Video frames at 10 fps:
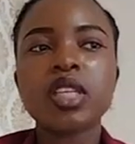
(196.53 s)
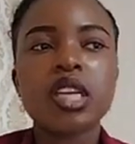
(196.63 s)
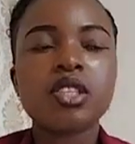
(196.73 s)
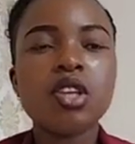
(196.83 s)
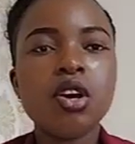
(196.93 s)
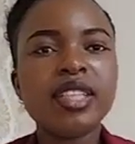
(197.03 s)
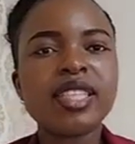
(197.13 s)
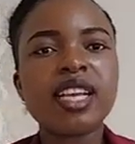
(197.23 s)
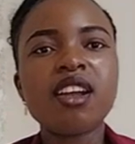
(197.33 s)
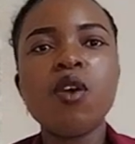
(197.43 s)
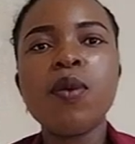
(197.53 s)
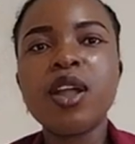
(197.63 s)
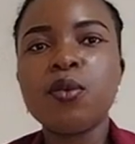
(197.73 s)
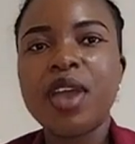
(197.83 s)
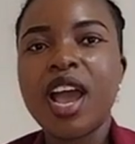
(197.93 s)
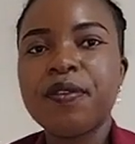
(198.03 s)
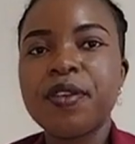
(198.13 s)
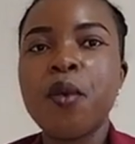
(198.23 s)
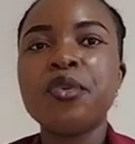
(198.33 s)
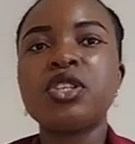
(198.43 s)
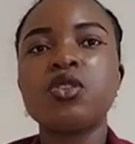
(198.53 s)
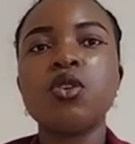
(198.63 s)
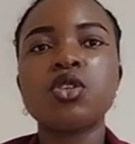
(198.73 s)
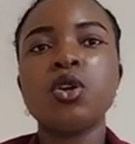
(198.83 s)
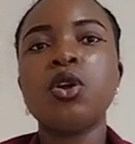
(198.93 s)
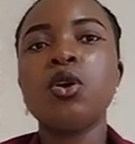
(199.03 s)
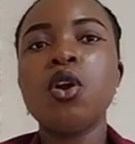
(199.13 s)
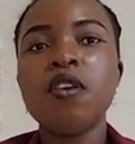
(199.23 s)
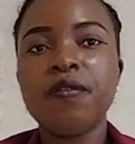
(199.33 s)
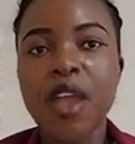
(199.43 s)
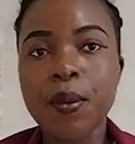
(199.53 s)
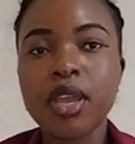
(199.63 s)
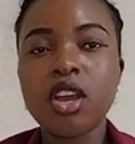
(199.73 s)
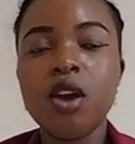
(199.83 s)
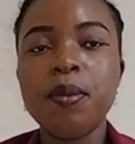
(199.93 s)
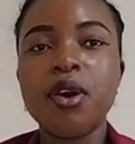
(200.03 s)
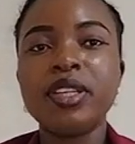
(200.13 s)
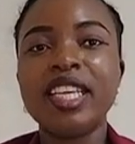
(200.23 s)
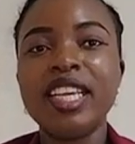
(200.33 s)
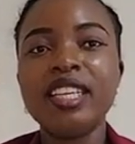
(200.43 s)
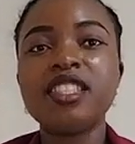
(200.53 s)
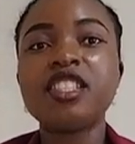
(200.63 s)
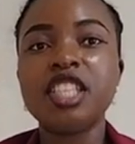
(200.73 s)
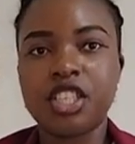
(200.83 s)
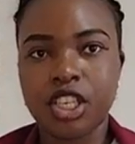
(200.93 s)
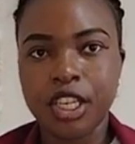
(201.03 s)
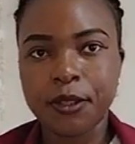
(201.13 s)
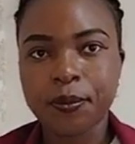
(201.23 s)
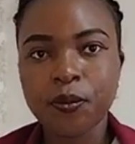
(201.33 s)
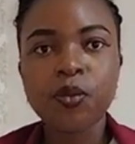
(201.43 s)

So the second one we have here, which is also very common, is teaching.